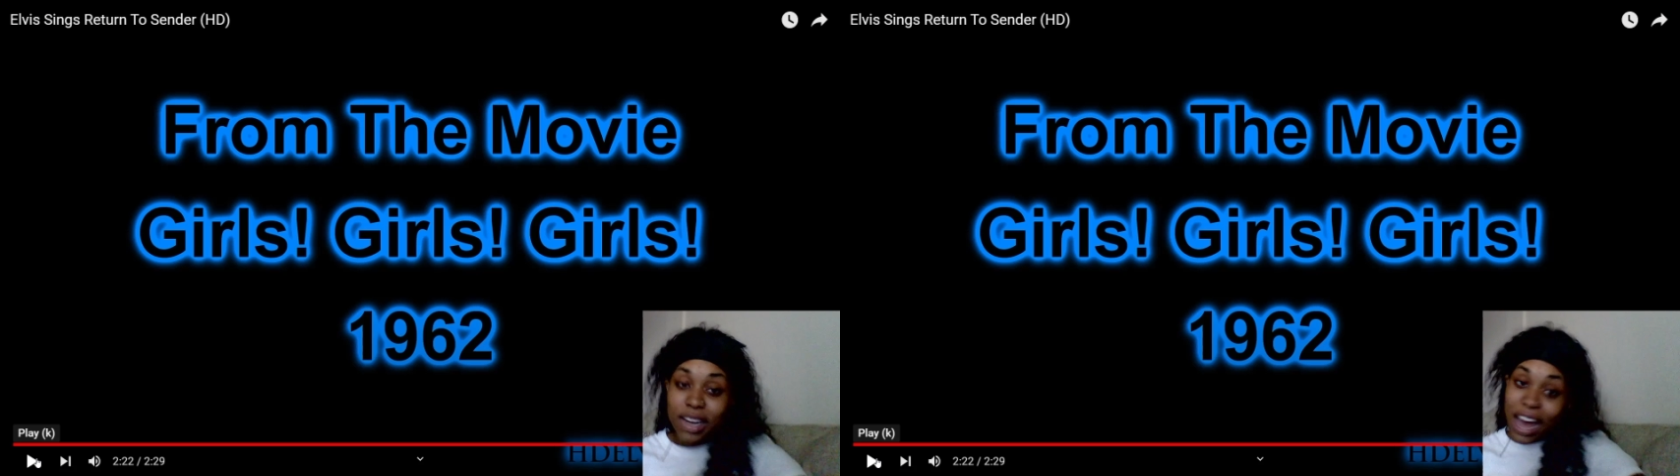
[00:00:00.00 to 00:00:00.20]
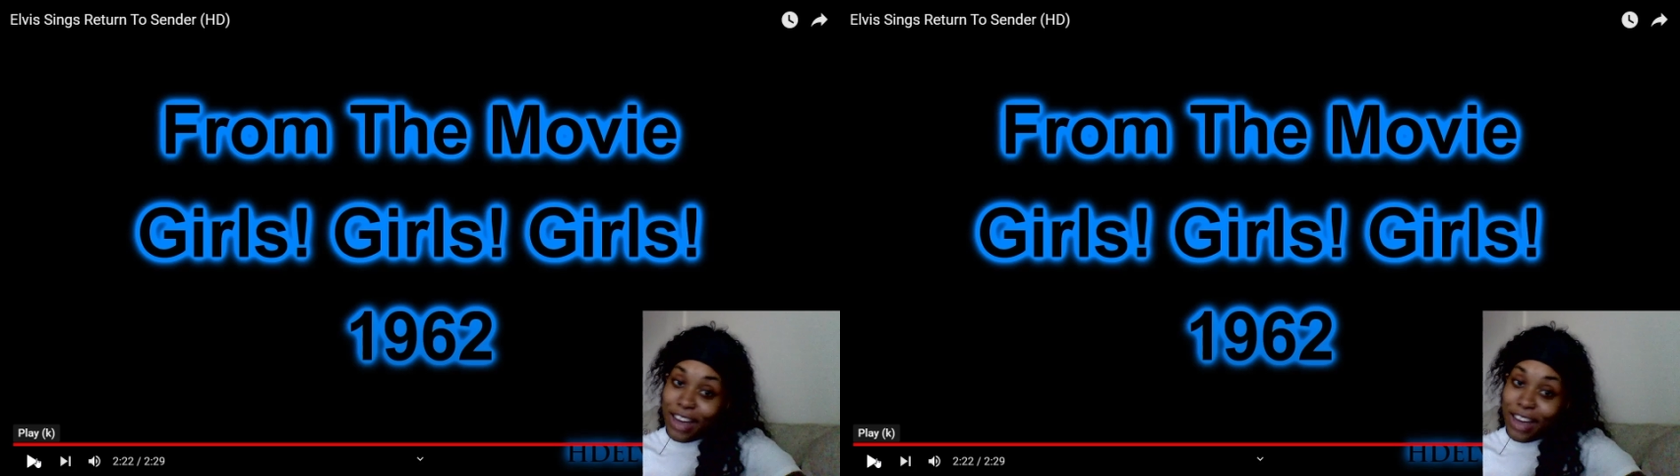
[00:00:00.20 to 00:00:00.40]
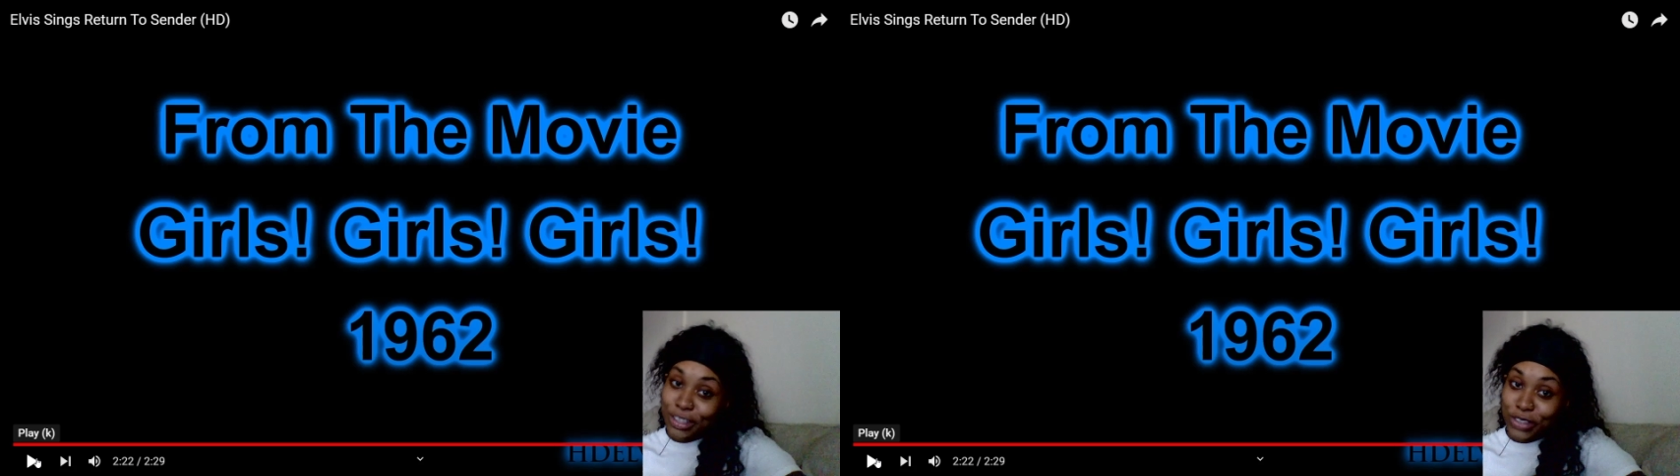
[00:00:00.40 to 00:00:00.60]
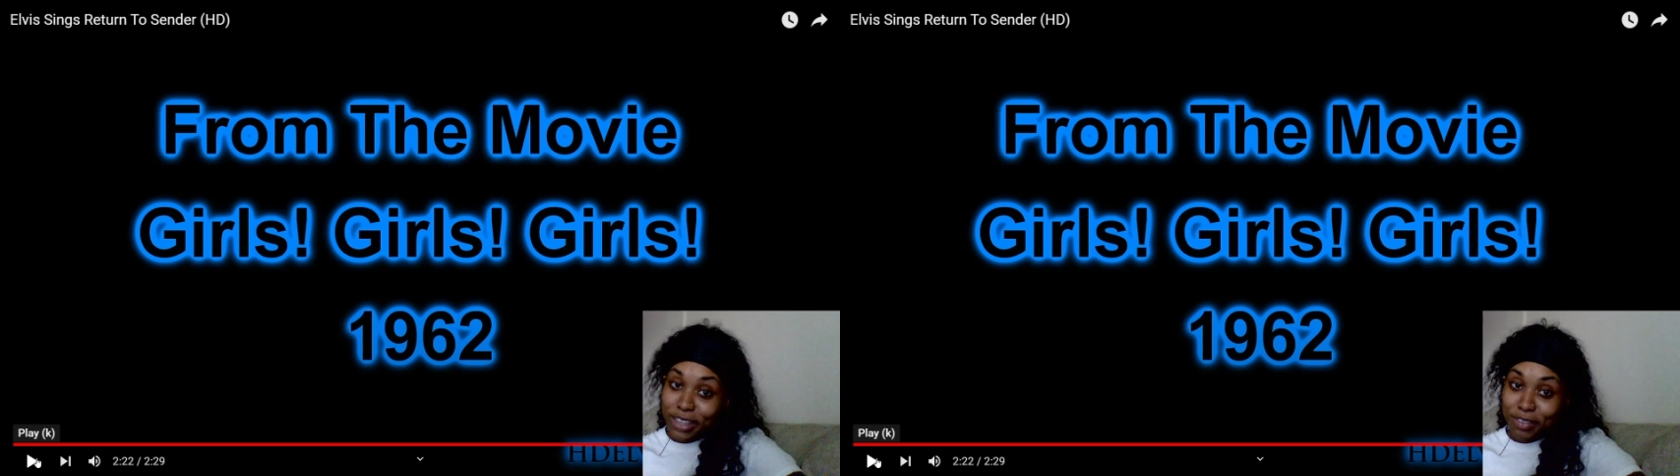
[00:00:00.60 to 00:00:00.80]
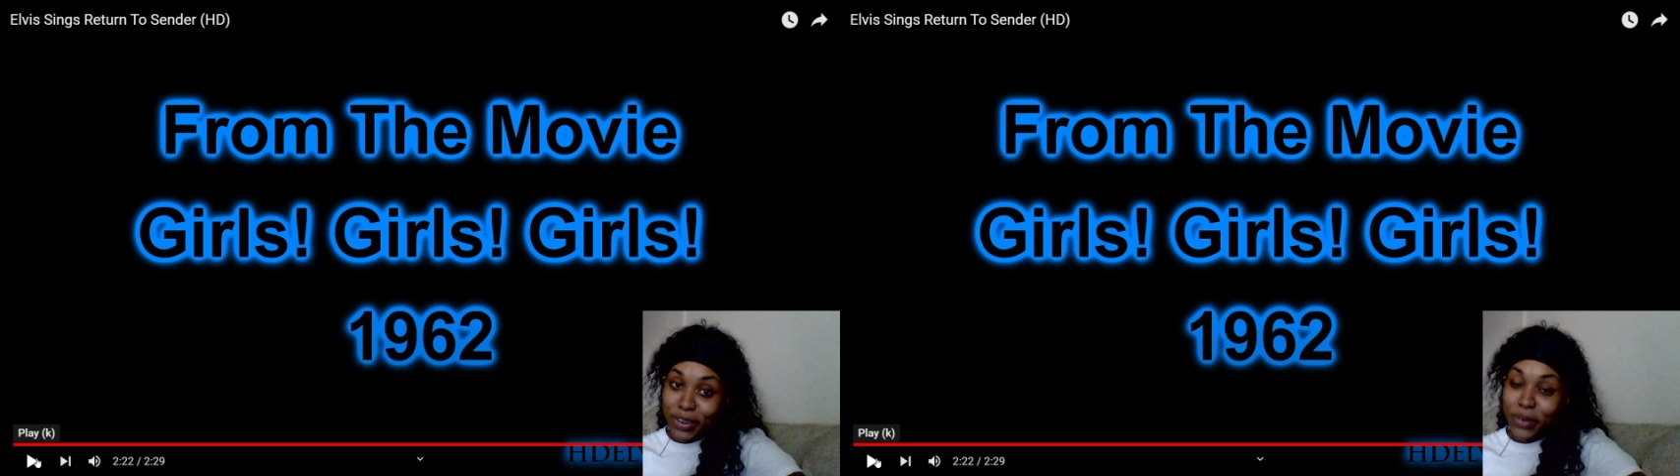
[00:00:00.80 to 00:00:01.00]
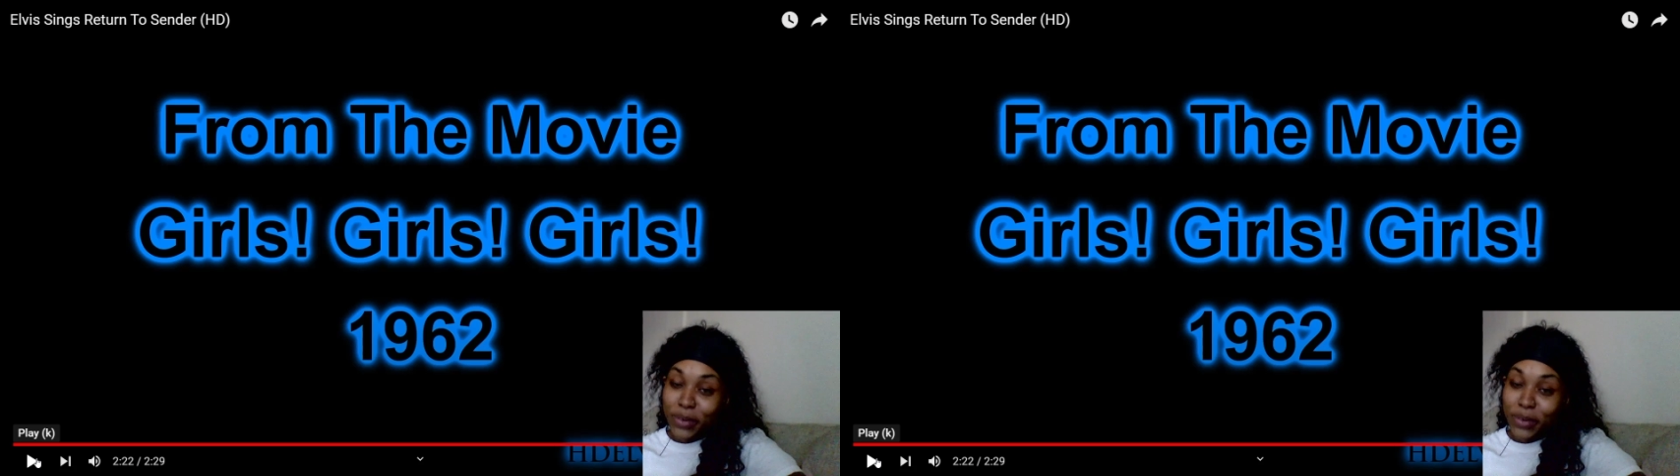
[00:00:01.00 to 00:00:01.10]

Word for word: I enjoyed the video,